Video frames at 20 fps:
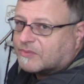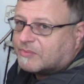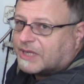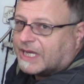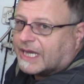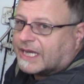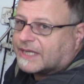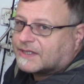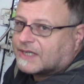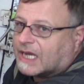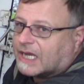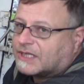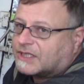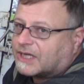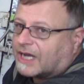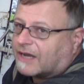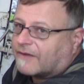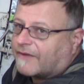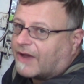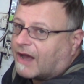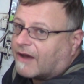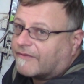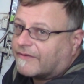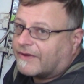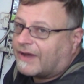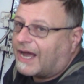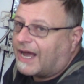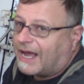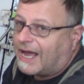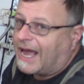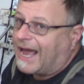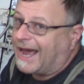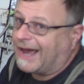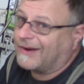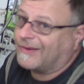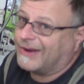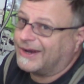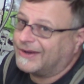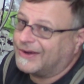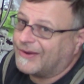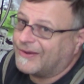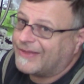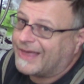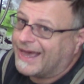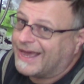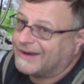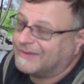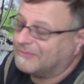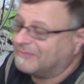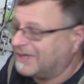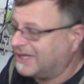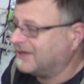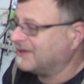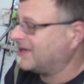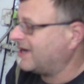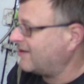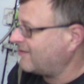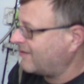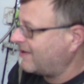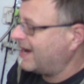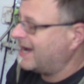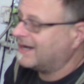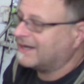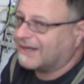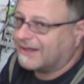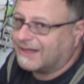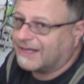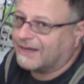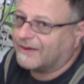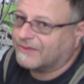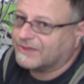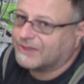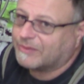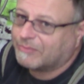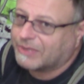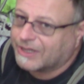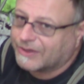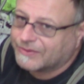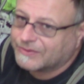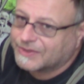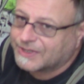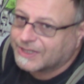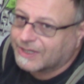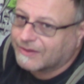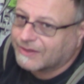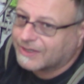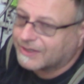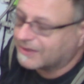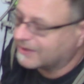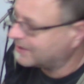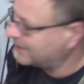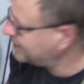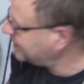PSI check valve. How do I know that? Because I ran the thing with the blown cylinders.